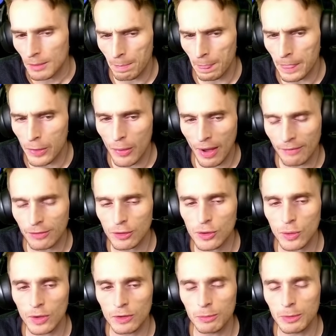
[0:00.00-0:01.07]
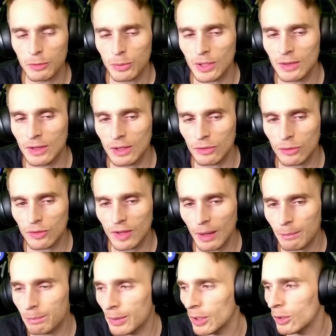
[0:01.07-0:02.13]
you have the choice between Lethal
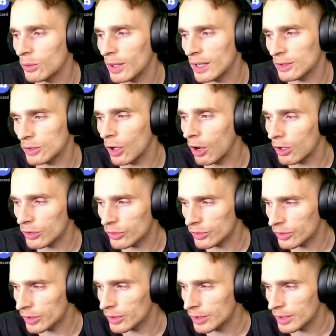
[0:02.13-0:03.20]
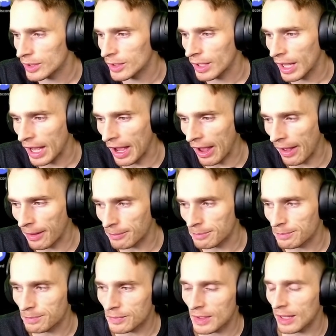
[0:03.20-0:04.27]
Tempo and Conqueror.
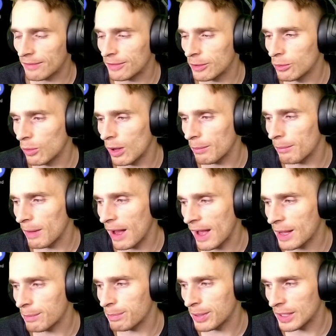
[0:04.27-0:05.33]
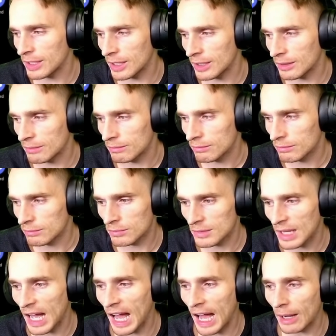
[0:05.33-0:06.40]
If you want my opinion,
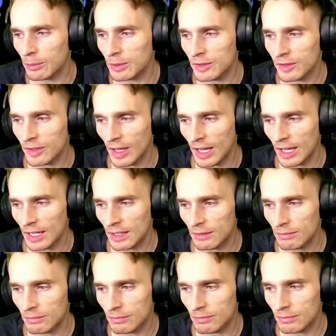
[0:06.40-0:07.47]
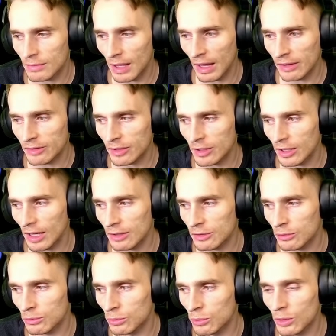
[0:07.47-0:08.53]
I would say as
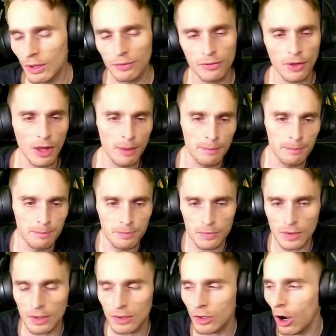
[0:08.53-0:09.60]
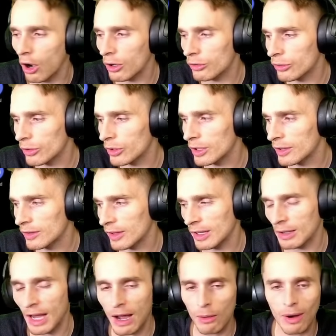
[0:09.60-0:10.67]
a rule of thumb, Conqueror is
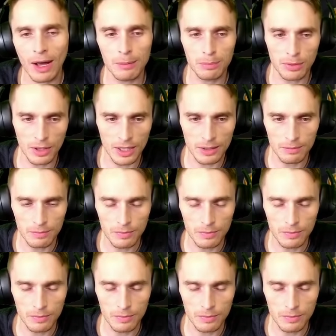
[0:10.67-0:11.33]
like how I play.